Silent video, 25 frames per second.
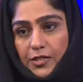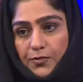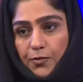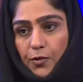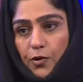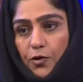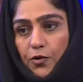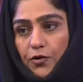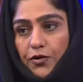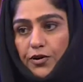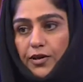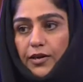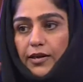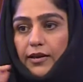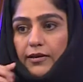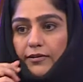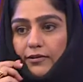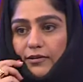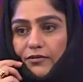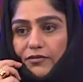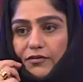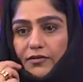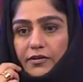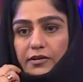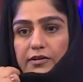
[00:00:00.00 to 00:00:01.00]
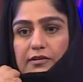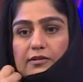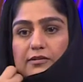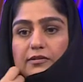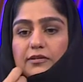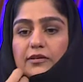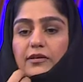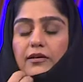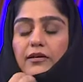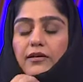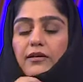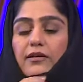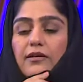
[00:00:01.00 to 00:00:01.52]
exploring a
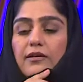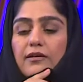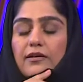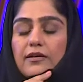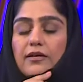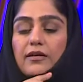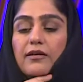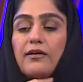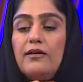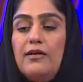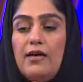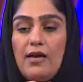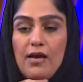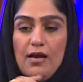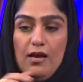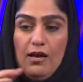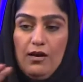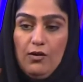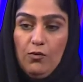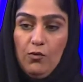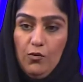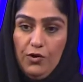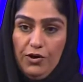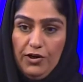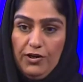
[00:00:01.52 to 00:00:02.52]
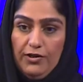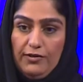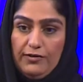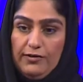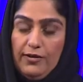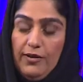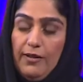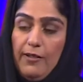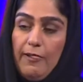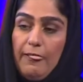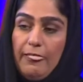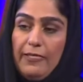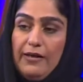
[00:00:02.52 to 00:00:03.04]
different world.
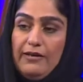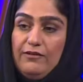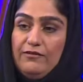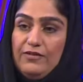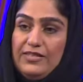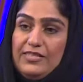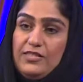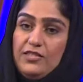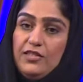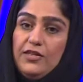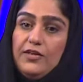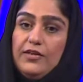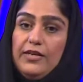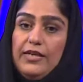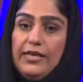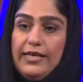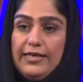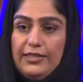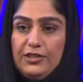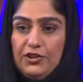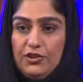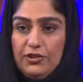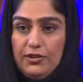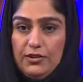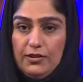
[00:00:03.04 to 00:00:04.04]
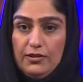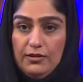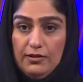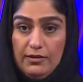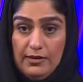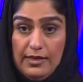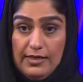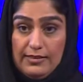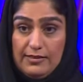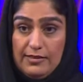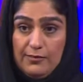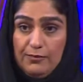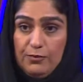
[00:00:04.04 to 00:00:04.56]
Investor
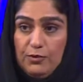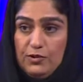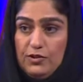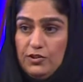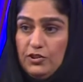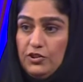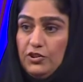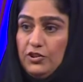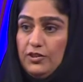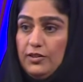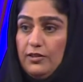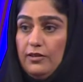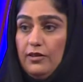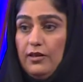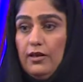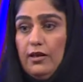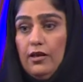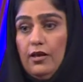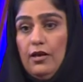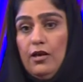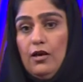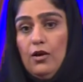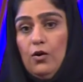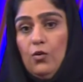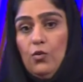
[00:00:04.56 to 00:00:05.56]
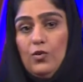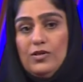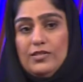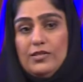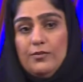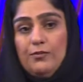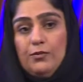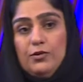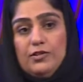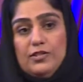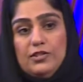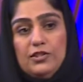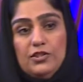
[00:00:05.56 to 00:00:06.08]
relation as a position
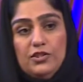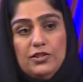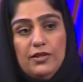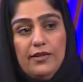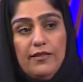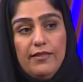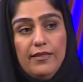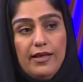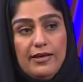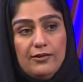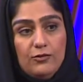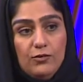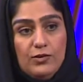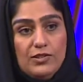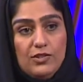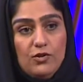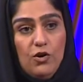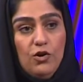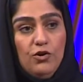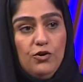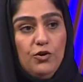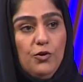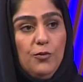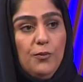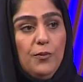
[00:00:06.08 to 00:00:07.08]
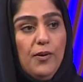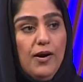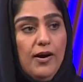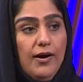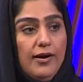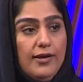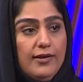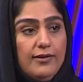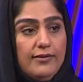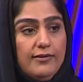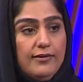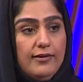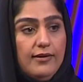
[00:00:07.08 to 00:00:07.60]
was a position that was
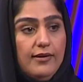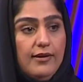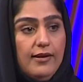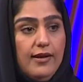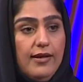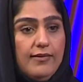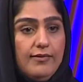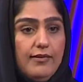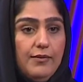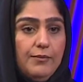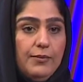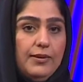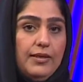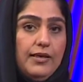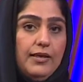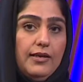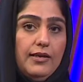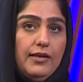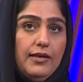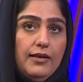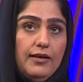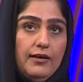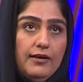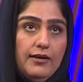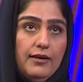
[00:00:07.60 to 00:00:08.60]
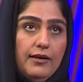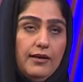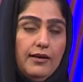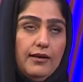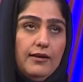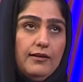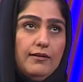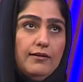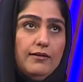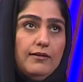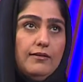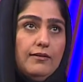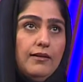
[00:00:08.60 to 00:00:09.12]
occupied at the beginning
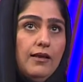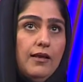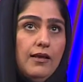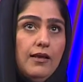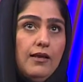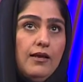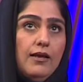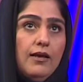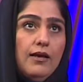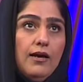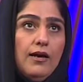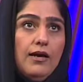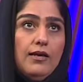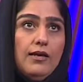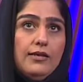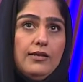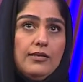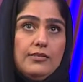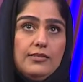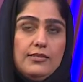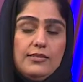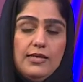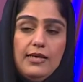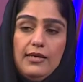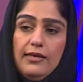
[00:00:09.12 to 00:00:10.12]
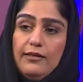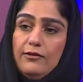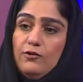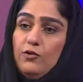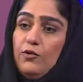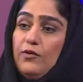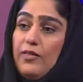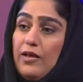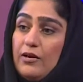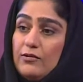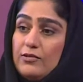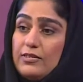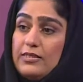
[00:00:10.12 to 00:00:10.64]
in, I can say in
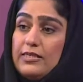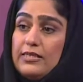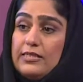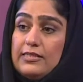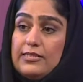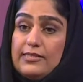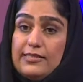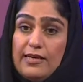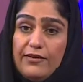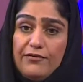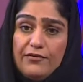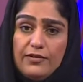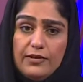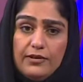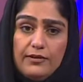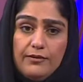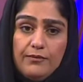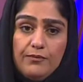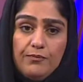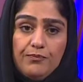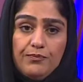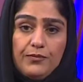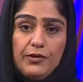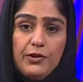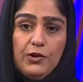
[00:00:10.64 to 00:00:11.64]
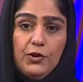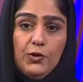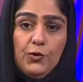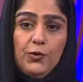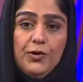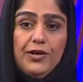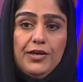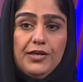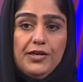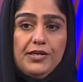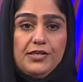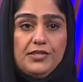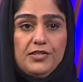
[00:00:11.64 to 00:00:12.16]
2007,
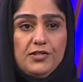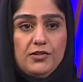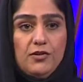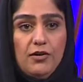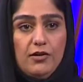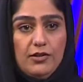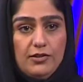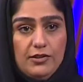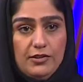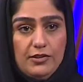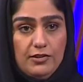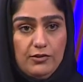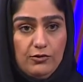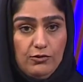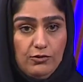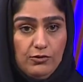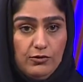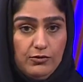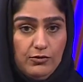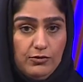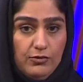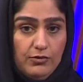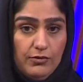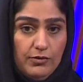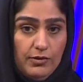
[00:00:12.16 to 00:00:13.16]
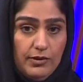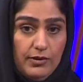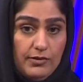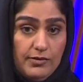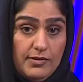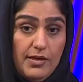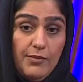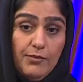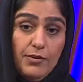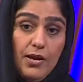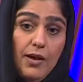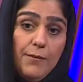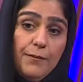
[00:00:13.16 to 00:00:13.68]
UAE started to,
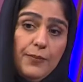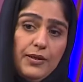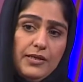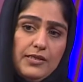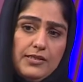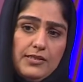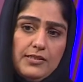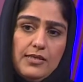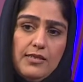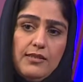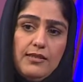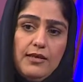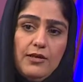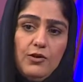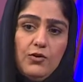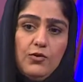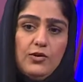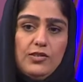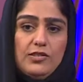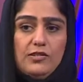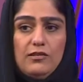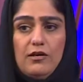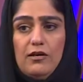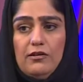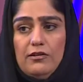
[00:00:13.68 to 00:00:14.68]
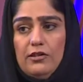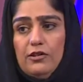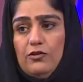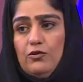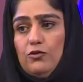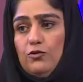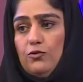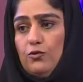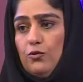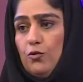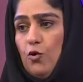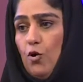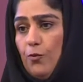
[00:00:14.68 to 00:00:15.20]
some companies in the UAE
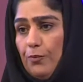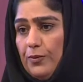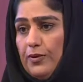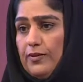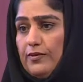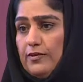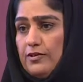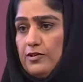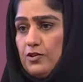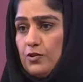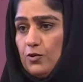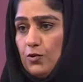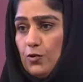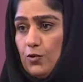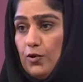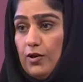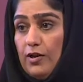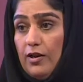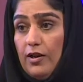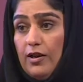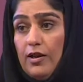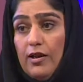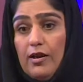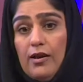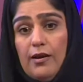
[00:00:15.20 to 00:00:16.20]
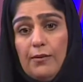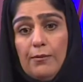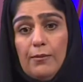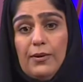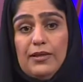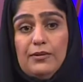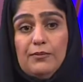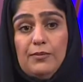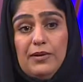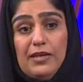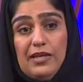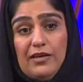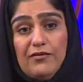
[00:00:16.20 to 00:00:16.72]
started to open this role,
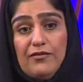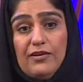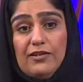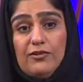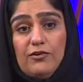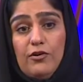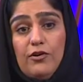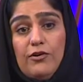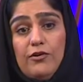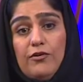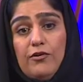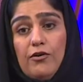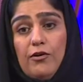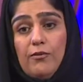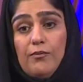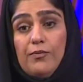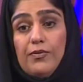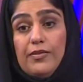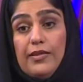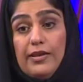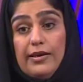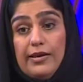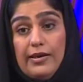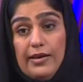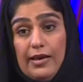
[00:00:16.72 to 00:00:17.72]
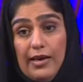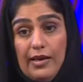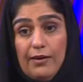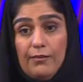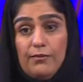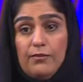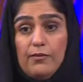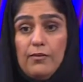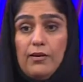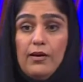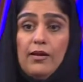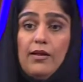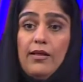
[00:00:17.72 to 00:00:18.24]
but believe it or not, the
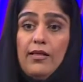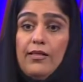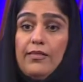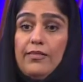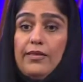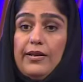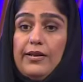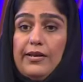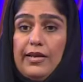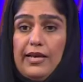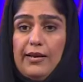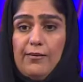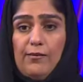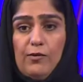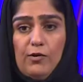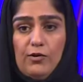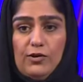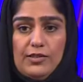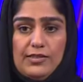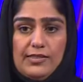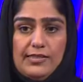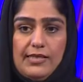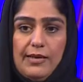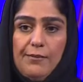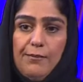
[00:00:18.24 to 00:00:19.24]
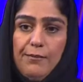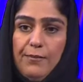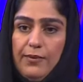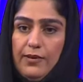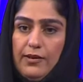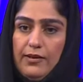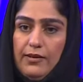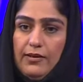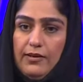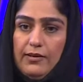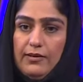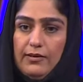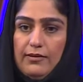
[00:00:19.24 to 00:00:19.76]
name looks
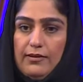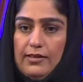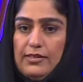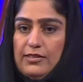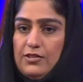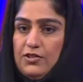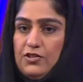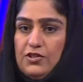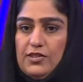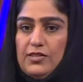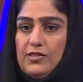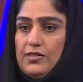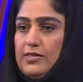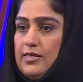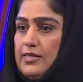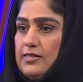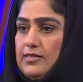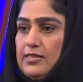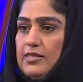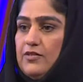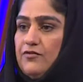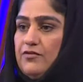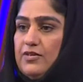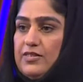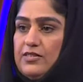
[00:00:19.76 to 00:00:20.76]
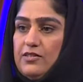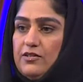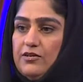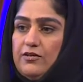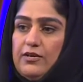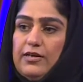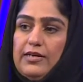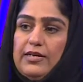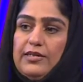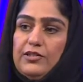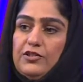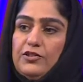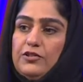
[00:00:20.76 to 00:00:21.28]
simple. It just says investor
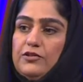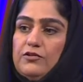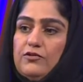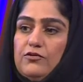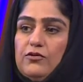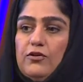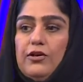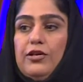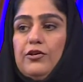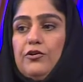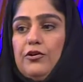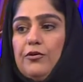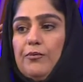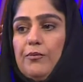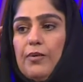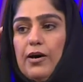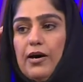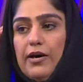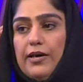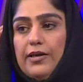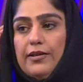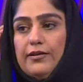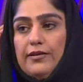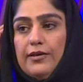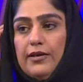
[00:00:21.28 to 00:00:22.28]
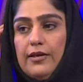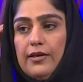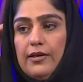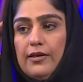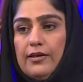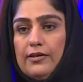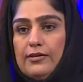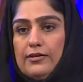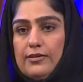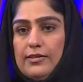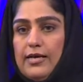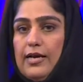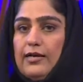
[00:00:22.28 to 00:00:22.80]
relations. So in your mind,
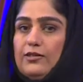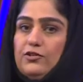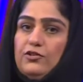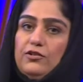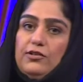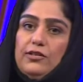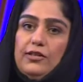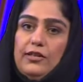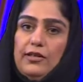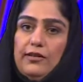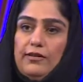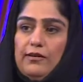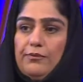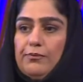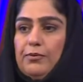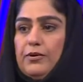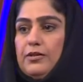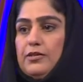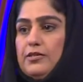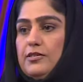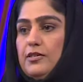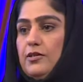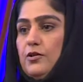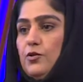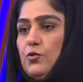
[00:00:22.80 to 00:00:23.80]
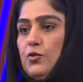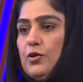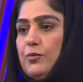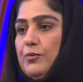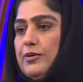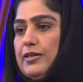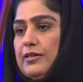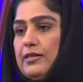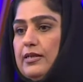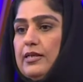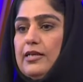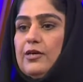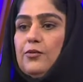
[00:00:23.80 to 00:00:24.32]
it is actually the person who will
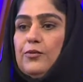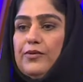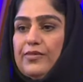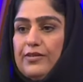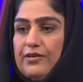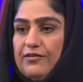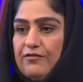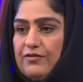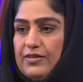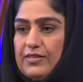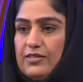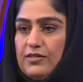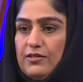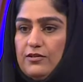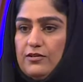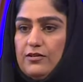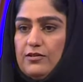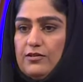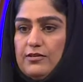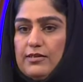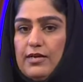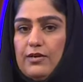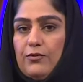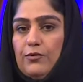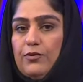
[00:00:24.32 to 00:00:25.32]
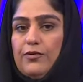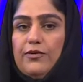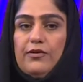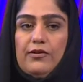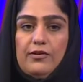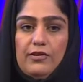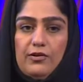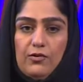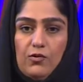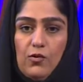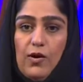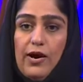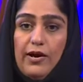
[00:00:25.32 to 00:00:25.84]
be dealing with investors and with
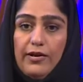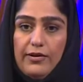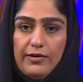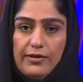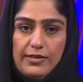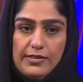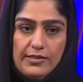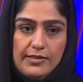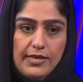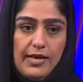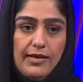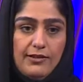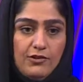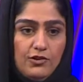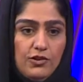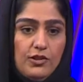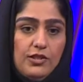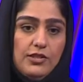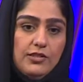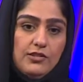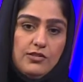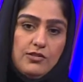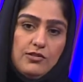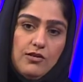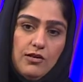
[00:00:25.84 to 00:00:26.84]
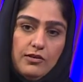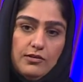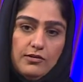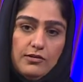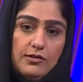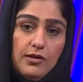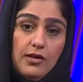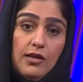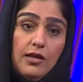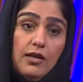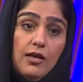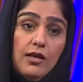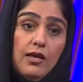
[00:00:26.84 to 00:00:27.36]
inquiries. Actually, it's
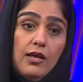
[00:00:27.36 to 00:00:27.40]
not.